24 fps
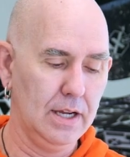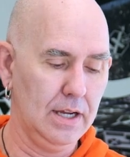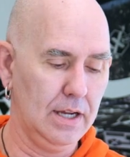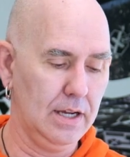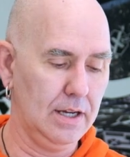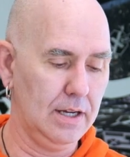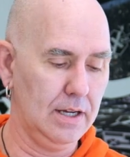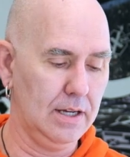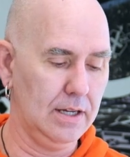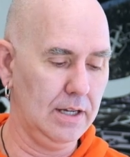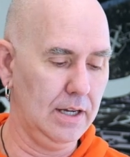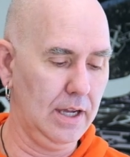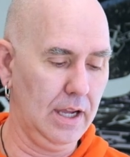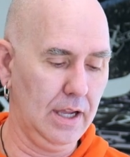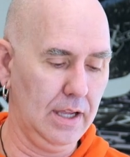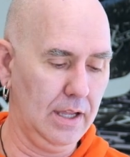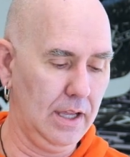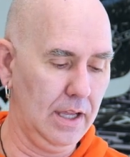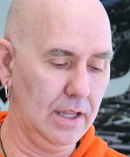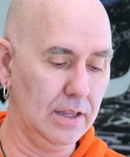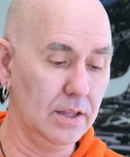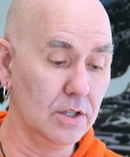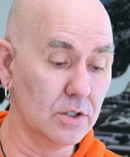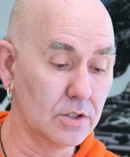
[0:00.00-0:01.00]

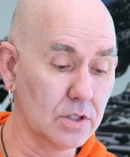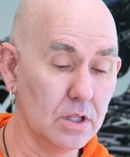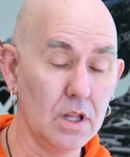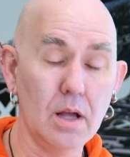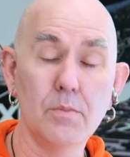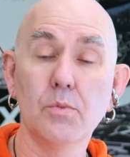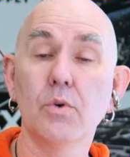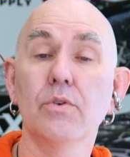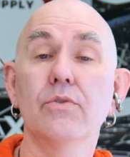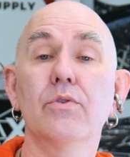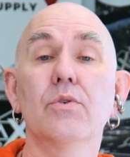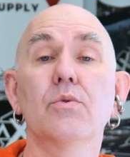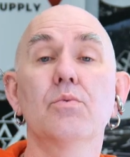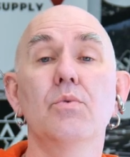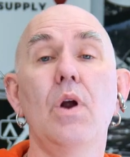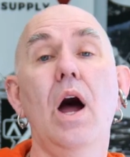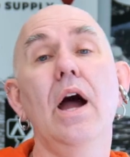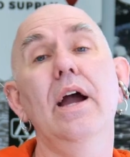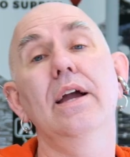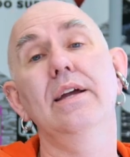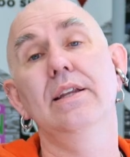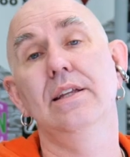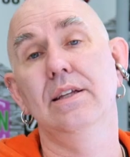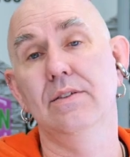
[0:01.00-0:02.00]
and there's a lot more
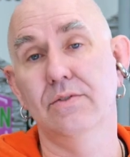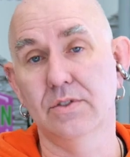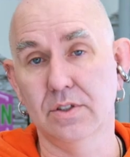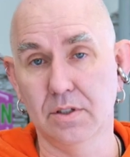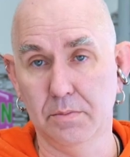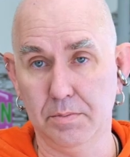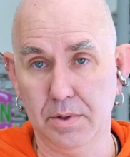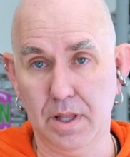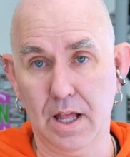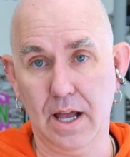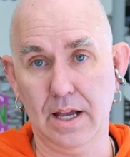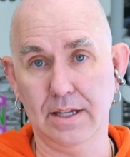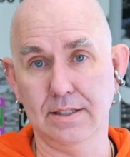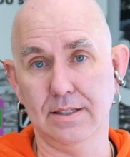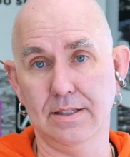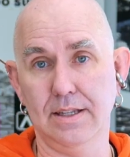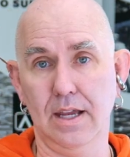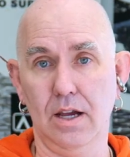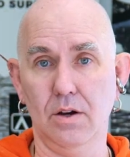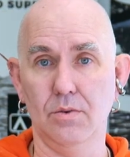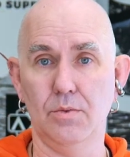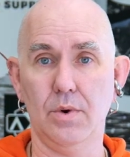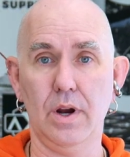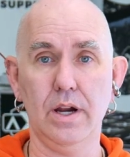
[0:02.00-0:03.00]
variety of supplies
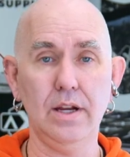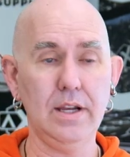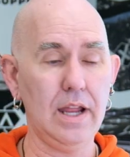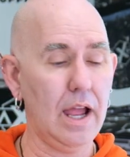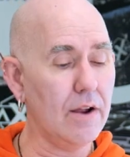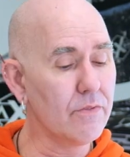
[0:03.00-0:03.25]
now, right?